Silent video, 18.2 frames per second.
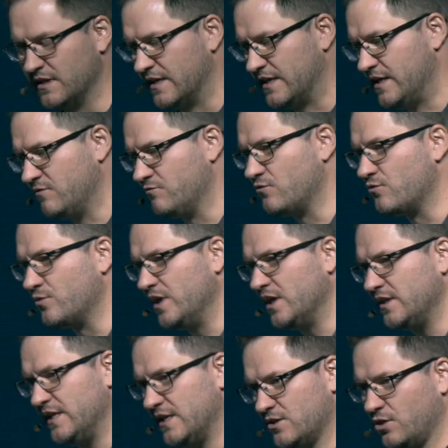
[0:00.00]
can
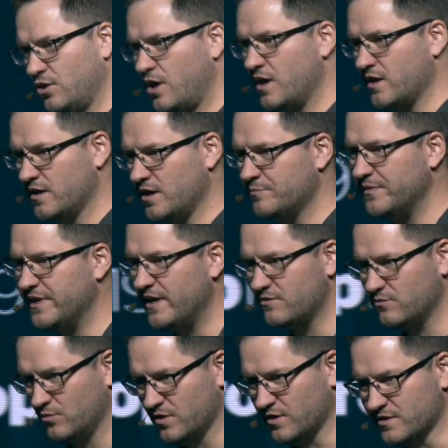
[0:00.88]
really clog up
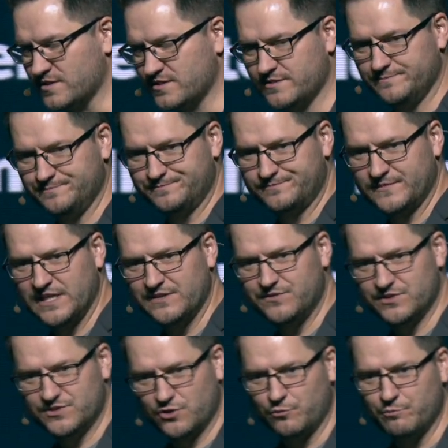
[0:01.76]
networks if
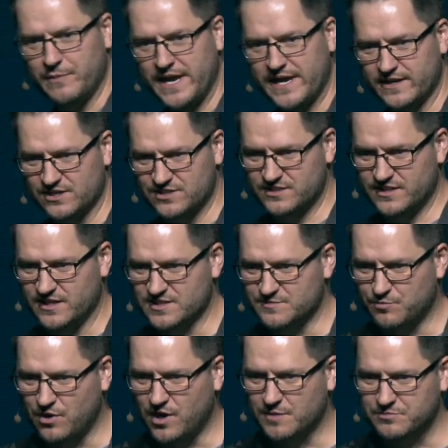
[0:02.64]
you don't manage things
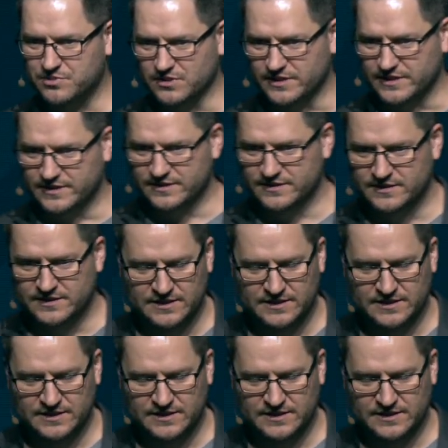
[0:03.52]
properly.